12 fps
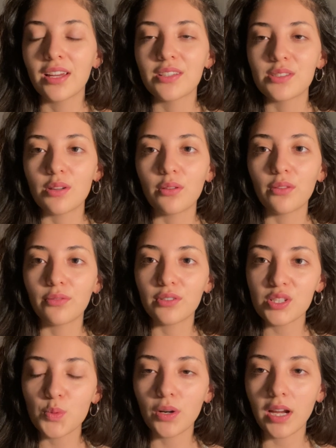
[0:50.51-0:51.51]
So the
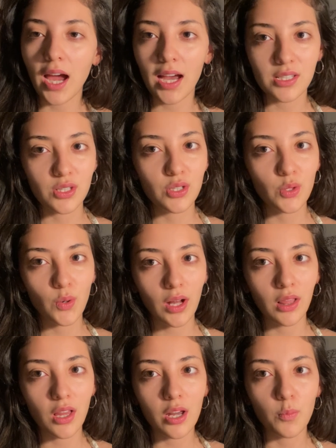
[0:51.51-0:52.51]
first one has to do a
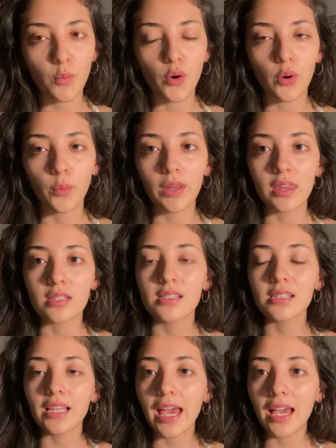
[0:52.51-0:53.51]
lot more with
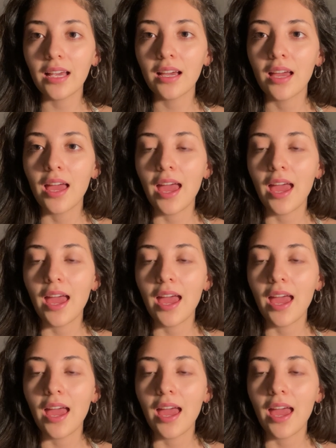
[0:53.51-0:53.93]
slang,